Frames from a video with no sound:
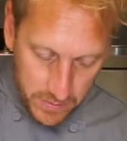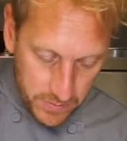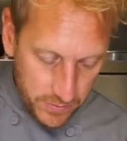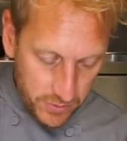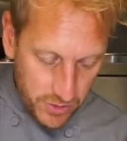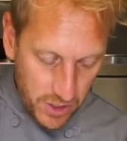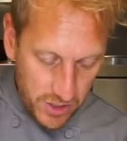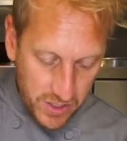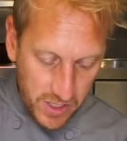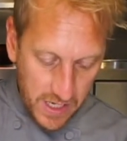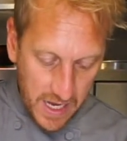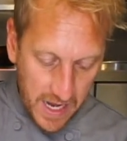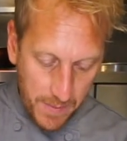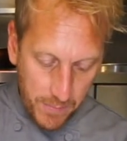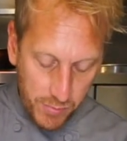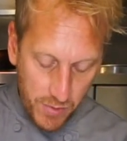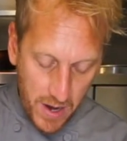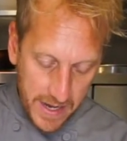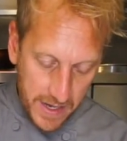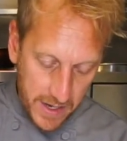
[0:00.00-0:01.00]
just to kind of
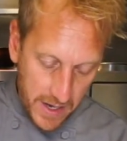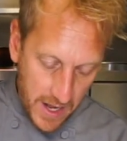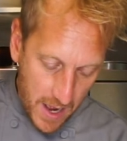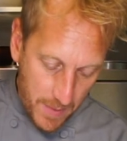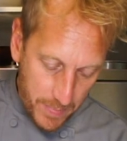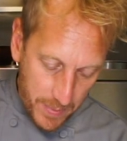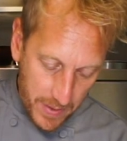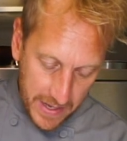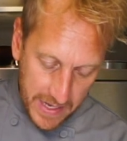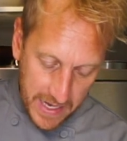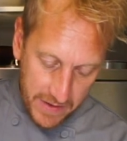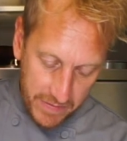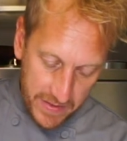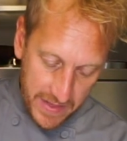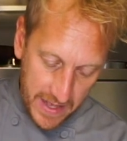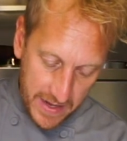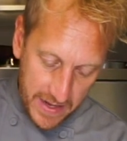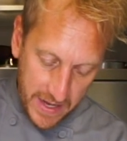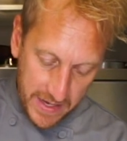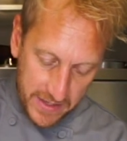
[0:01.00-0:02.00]
brighten it up and give it
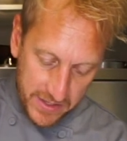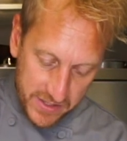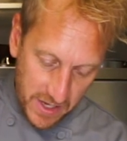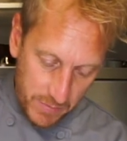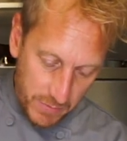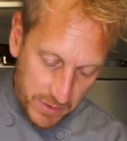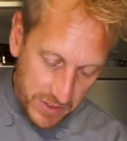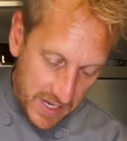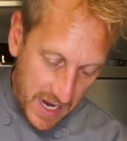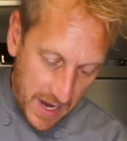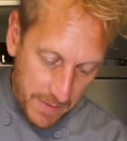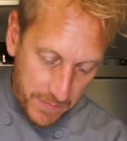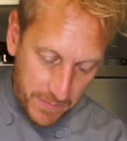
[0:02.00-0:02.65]
that nice summertime